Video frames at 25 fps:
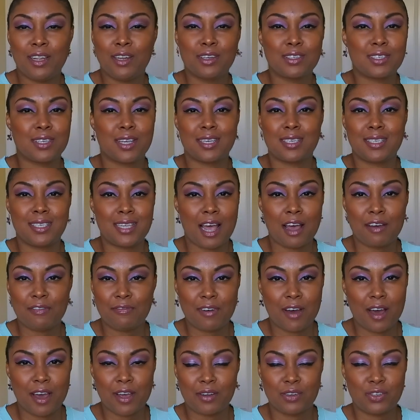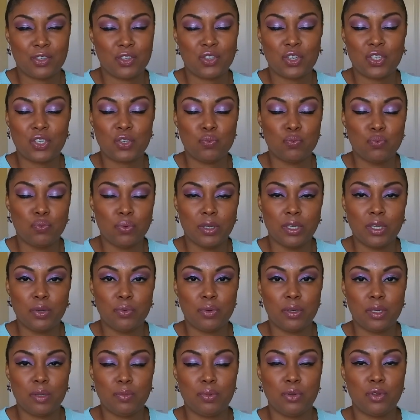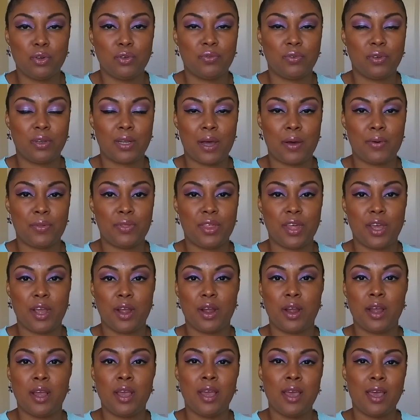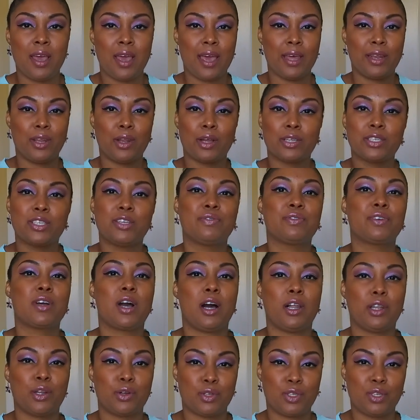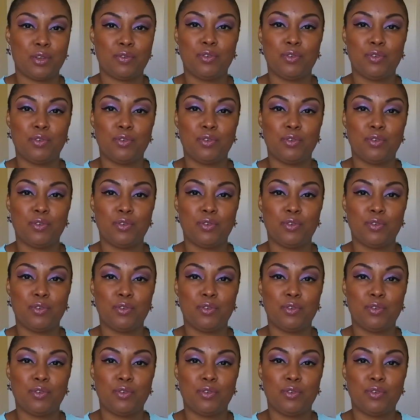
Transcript: It looks like sapphires. It's just really, really beautiful out there and lots of color.